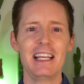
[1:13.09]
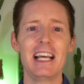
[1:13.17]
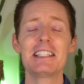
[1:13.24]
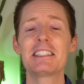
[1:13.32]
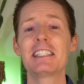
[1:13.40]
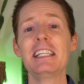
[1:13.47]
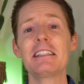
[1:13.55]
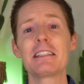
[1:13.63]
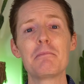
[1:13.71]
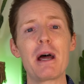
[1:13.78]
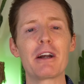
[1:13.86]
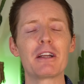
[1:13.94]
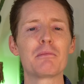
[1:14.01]
And seeing that
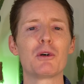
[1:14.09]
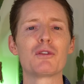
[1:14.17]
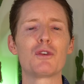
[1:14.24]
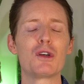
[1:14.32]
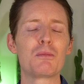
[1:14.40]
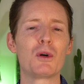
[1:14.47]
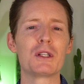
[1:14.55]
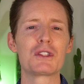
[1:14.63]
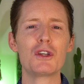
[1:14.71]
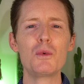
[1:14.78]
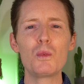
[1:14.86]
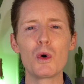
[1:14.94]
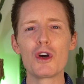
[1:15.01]
Marriott Bonvoy
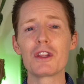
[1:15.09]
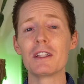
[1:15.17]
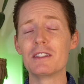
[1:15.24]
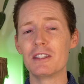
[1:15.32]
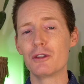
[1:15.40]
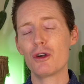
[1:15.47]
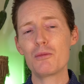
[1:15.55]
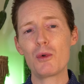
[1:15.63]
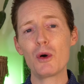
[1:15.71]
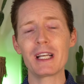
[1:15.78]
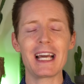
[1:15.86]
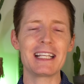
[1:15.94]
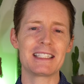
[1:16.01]
points are worth
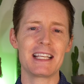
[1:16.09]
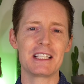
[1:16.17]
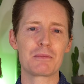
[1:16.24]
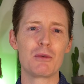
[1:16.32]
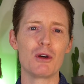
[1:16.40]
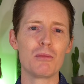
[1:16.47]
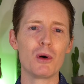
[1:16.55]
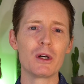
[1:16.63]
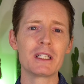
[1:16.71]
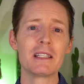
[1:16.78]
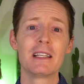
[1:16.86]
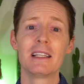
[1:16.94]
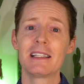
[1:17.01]
0.8 cents per
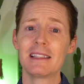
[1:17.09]
point,